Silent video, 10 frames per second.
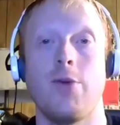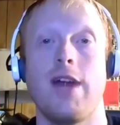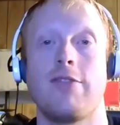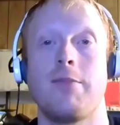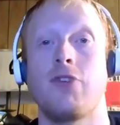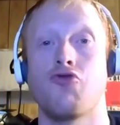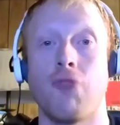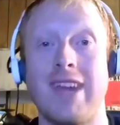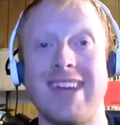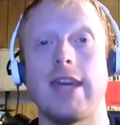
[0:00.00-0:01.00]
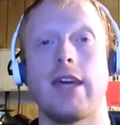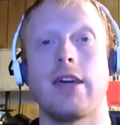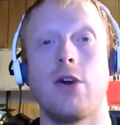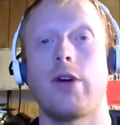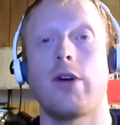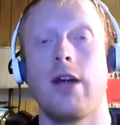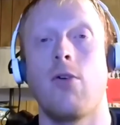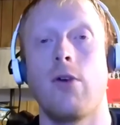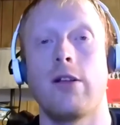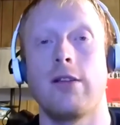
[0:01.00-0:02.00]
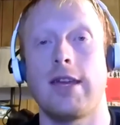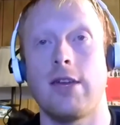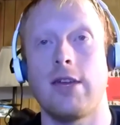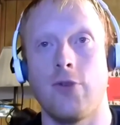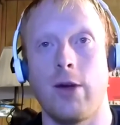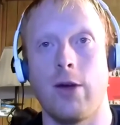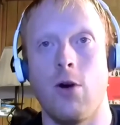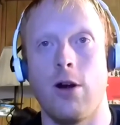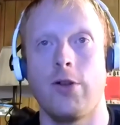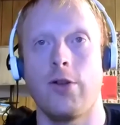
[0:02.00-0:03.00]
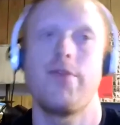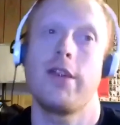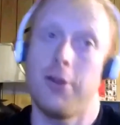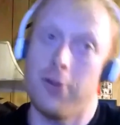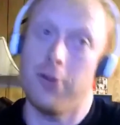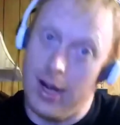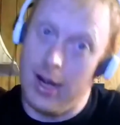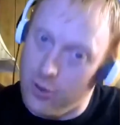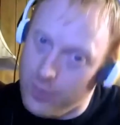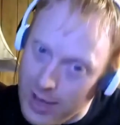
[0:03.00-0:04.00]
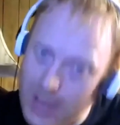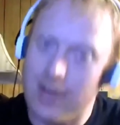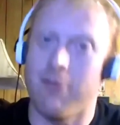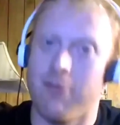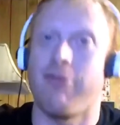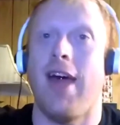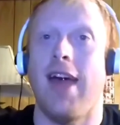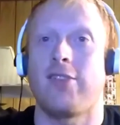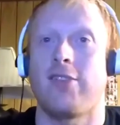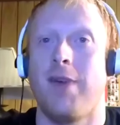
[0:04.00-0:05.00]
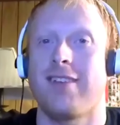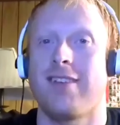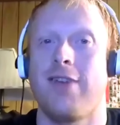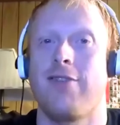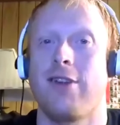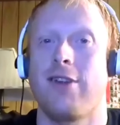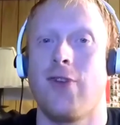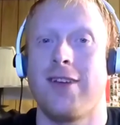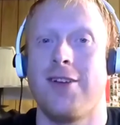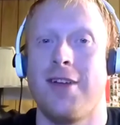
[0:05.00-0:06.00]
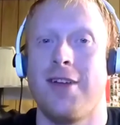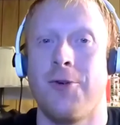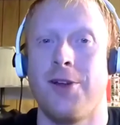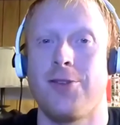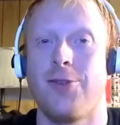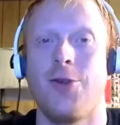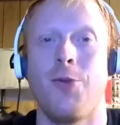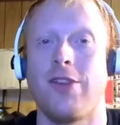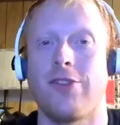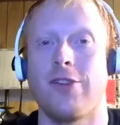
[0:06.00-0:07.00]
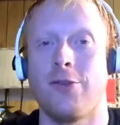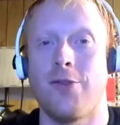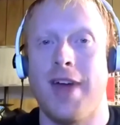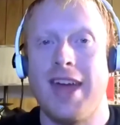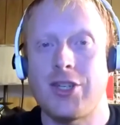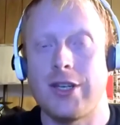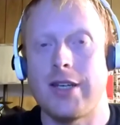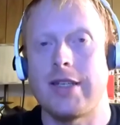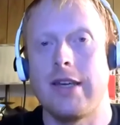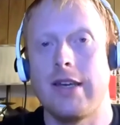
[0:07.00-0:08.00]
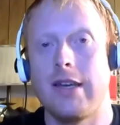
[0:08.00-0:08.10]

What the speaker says: you would have to be drinking coconut oil like you drink water, and then you're getting all the negative aspects of having drank all that oil, so nobody's going to do that shit.